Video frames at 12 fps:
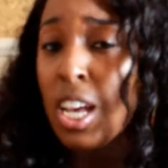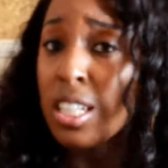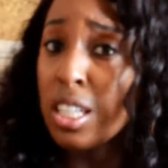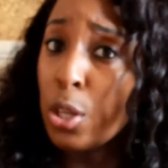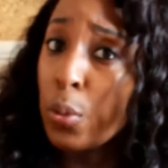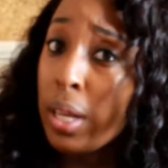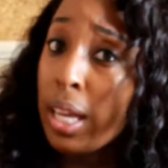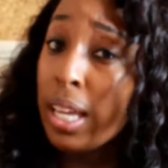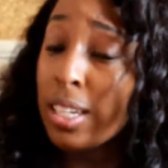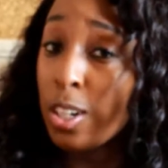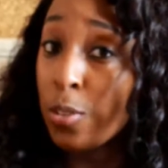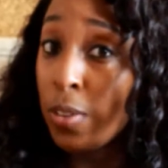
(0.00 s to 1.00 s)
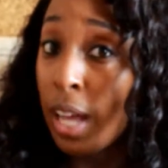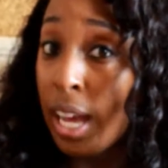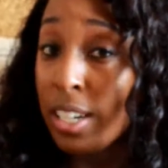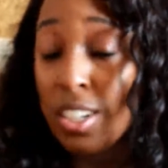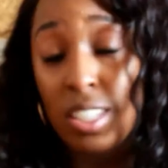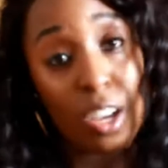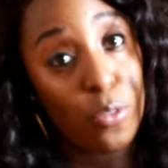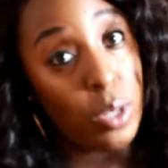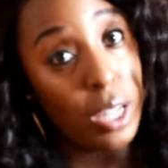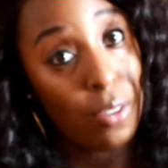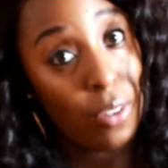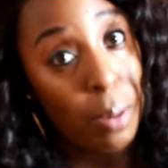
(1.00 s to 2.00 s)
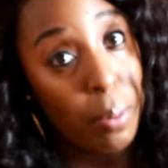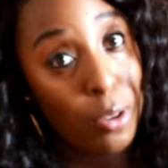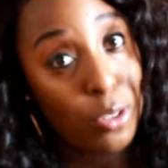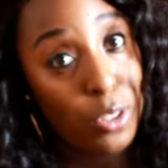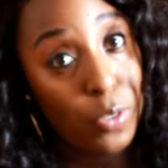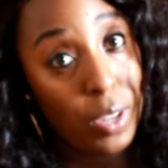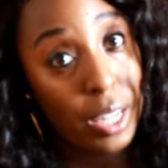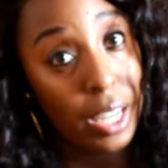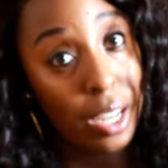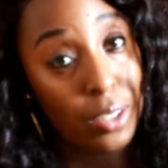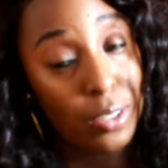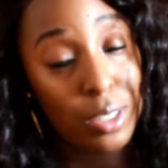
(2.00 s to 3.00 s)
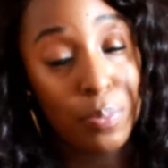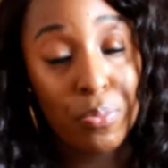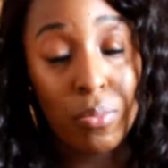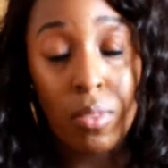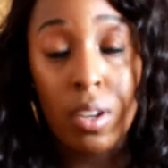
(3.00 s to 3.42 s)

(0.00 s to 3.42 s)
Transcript: so you can get notifications of whenever I post new videos.